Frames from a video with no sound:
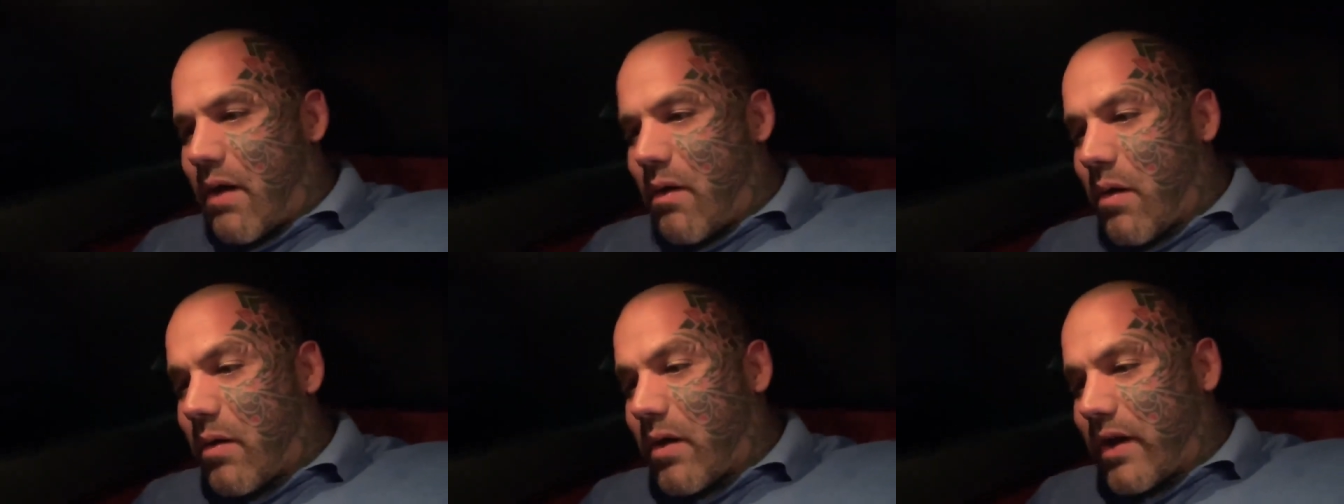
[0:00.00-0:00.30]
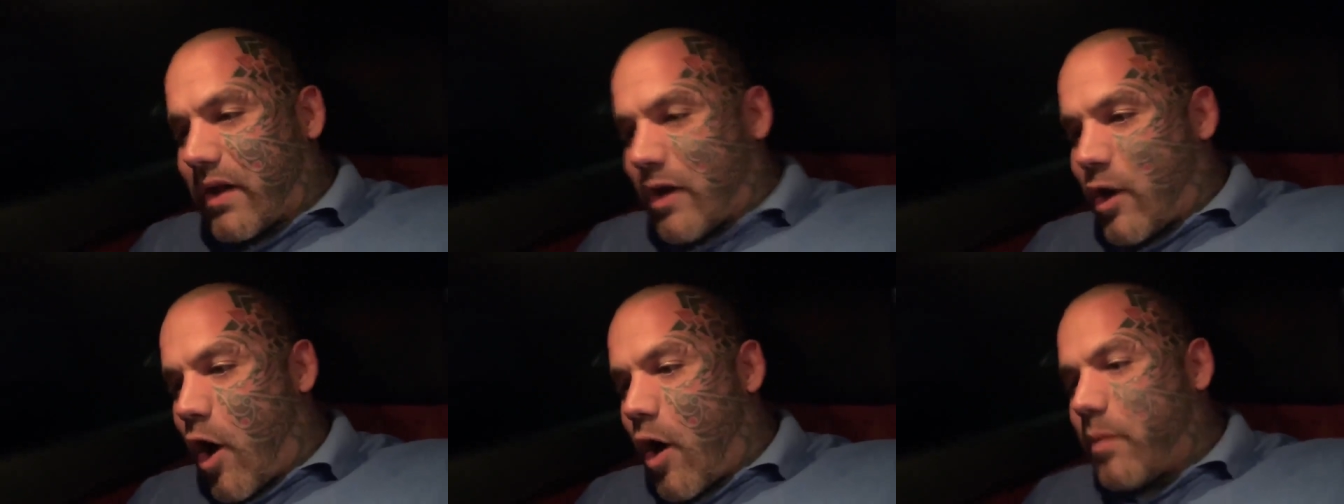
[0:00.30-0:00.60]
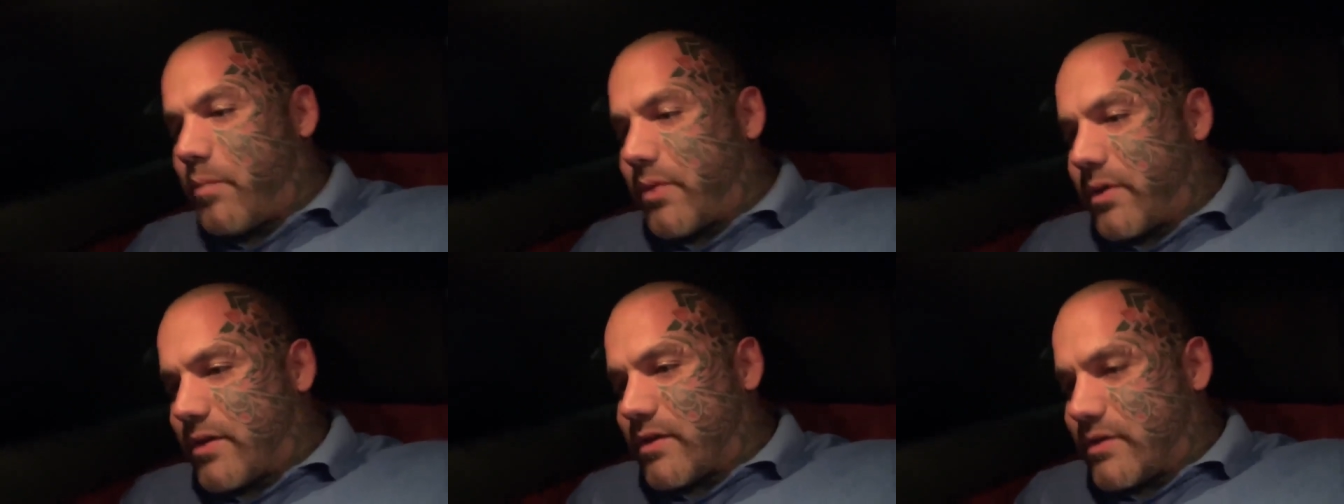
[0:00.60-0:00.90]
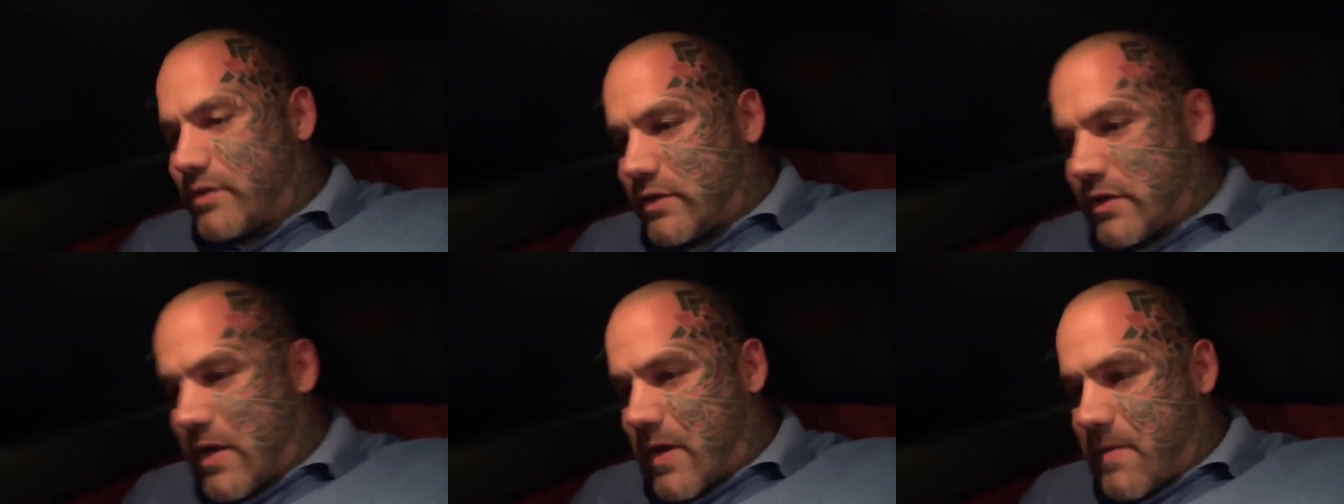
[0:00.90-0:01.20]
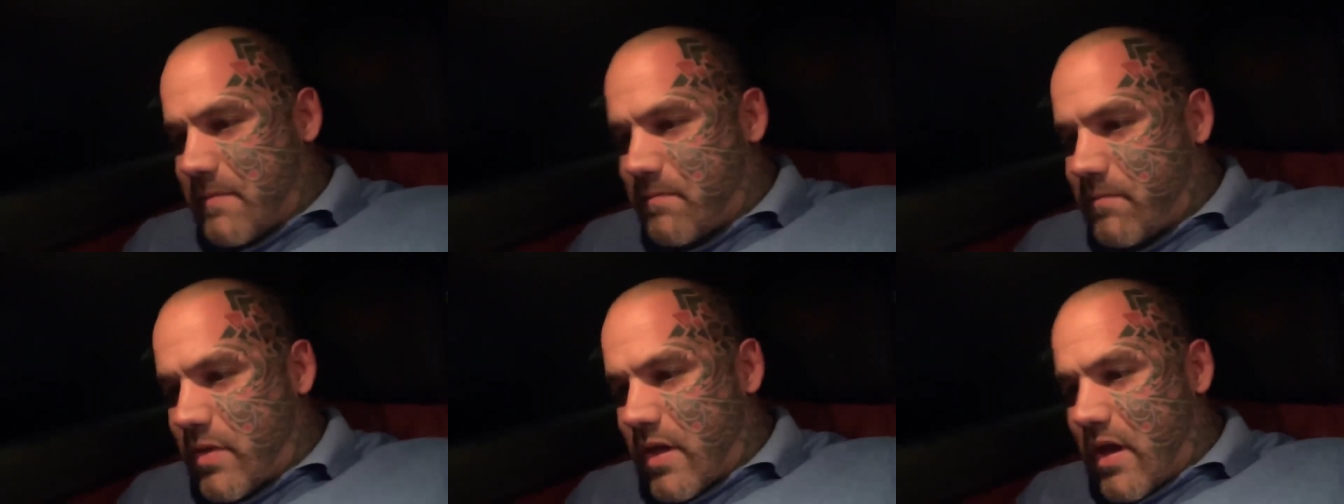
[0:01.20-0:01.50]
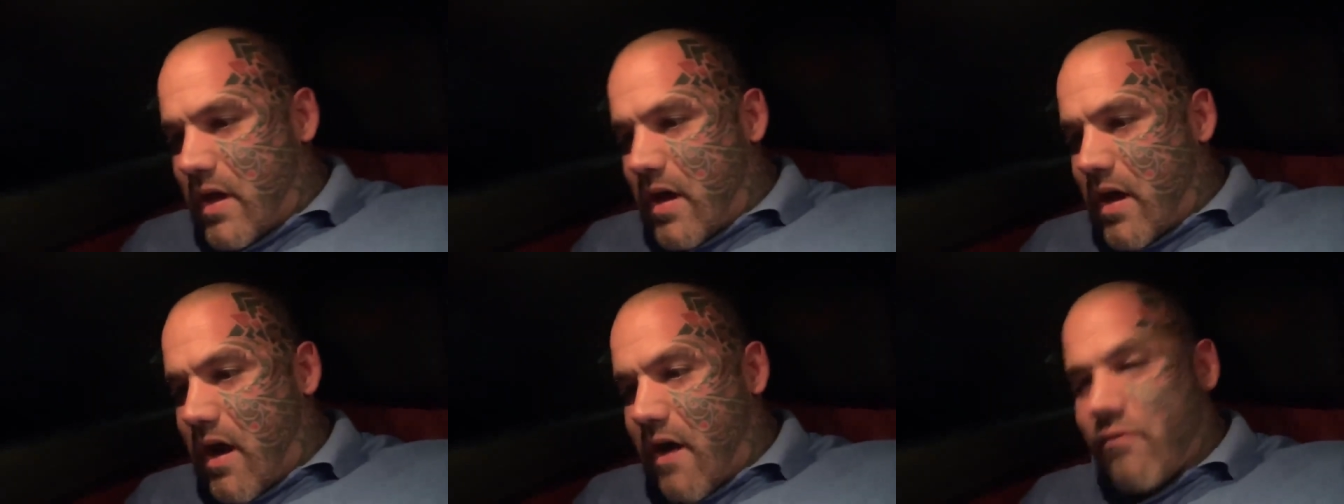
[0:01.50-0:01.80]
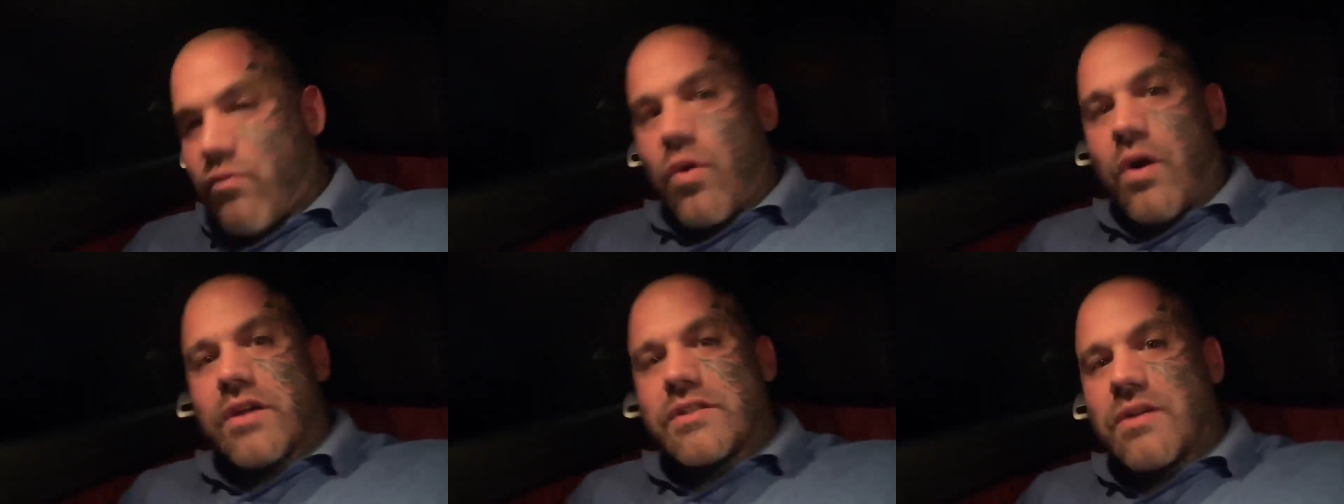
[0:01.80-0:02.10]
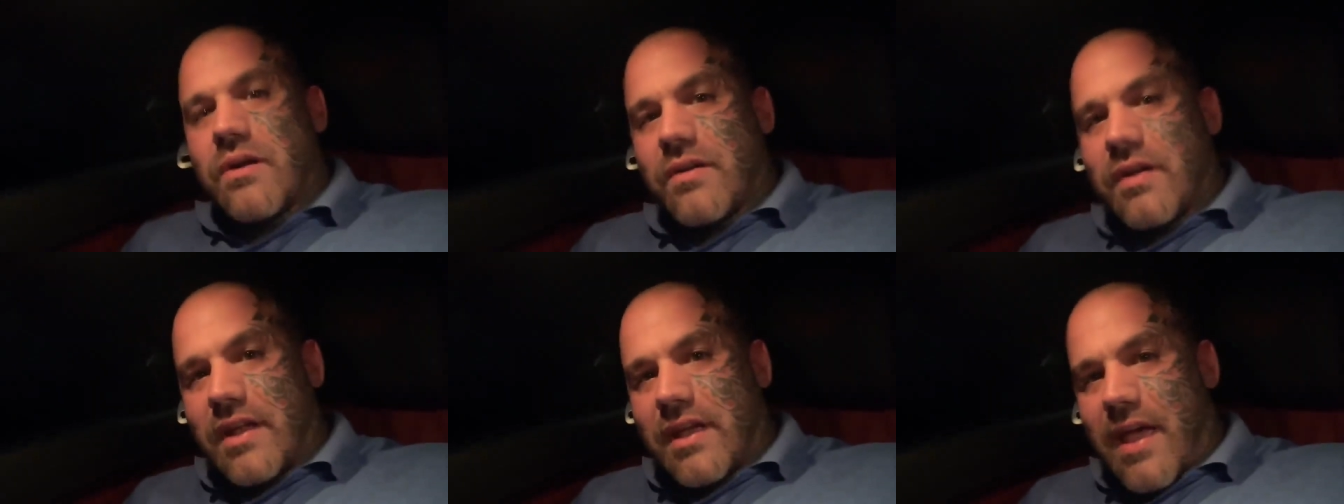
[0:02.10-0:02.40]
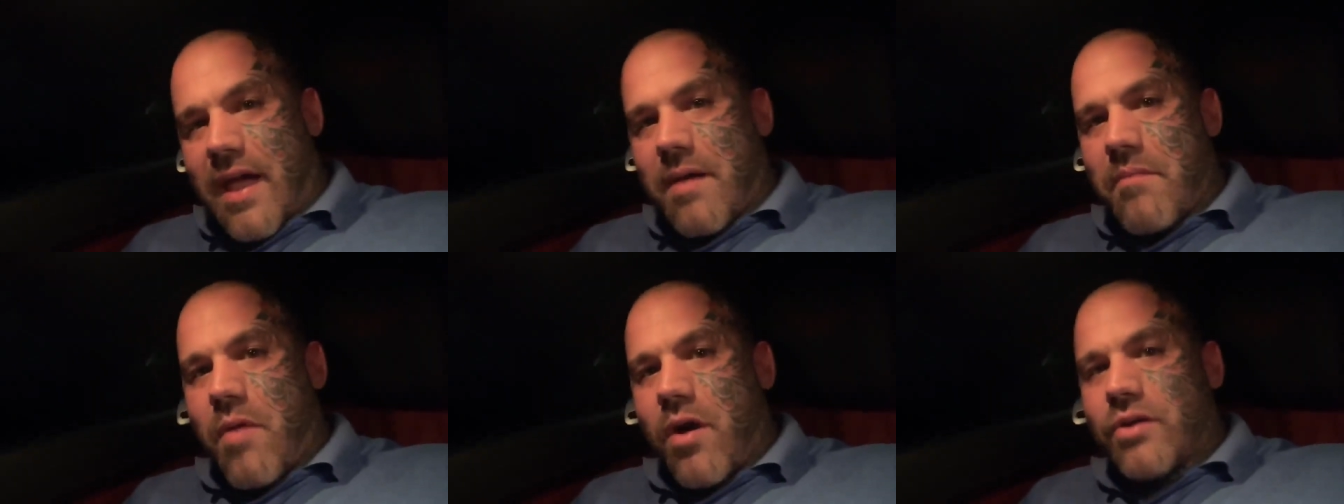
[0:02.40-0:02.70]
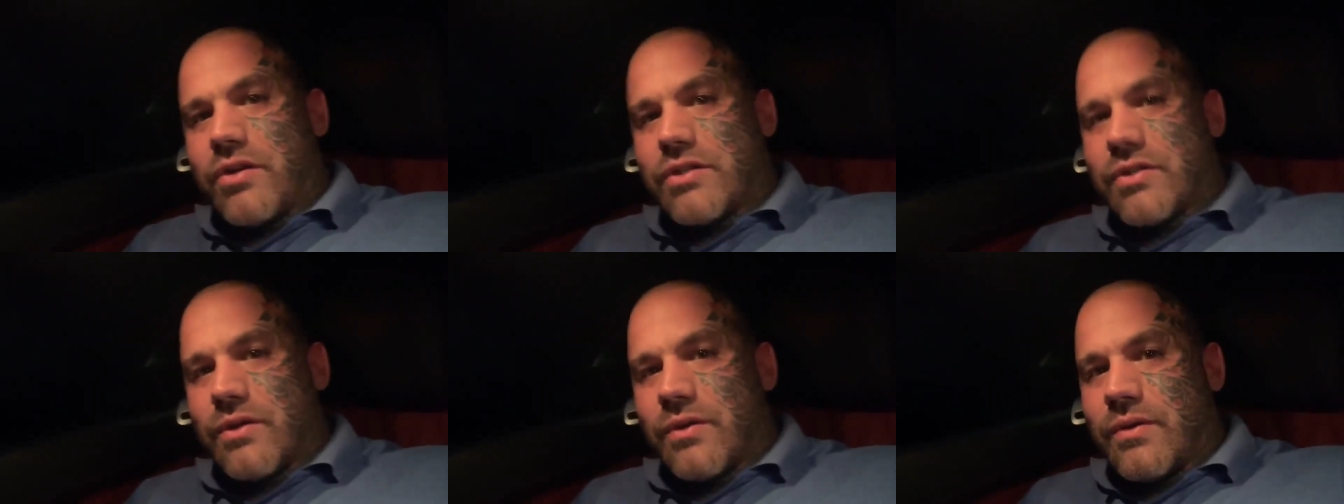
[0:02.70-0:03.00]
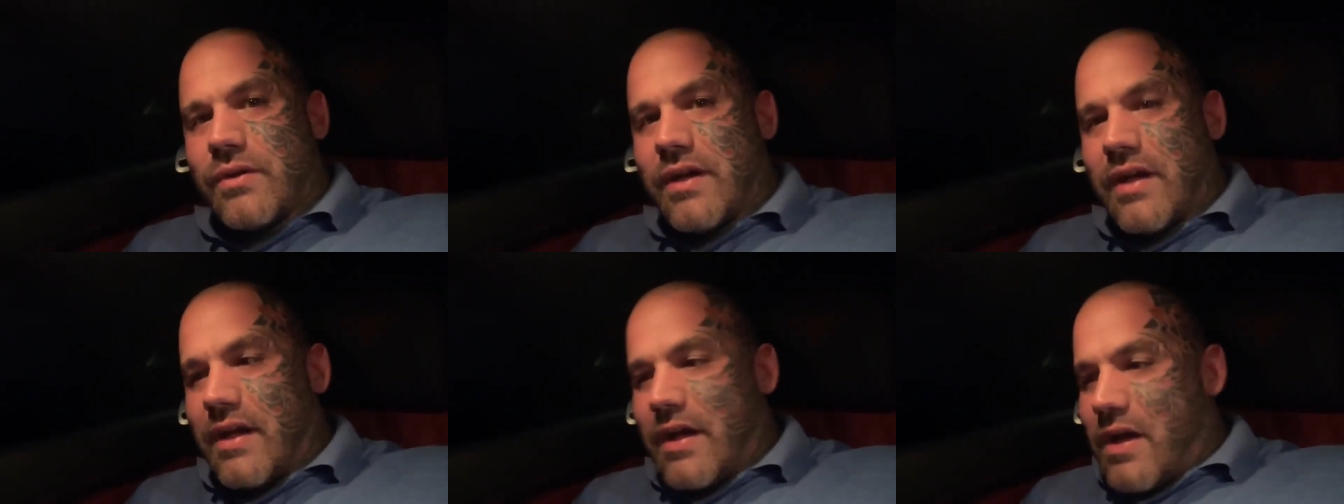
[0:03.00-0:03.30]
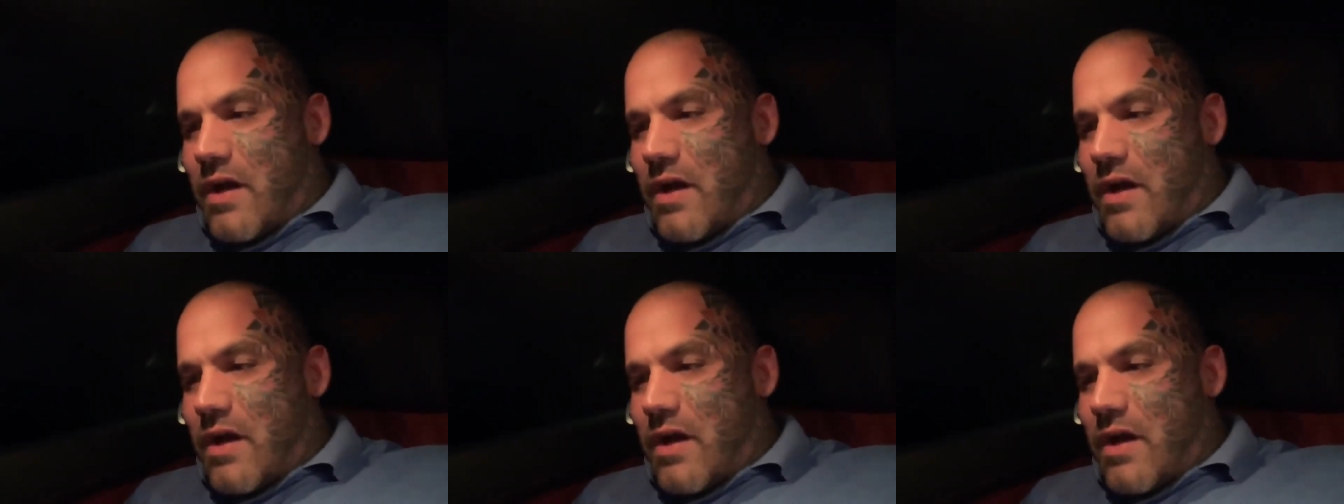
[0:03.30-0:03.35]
Now I'm gonna go because otherwise I'm gonna get emotional.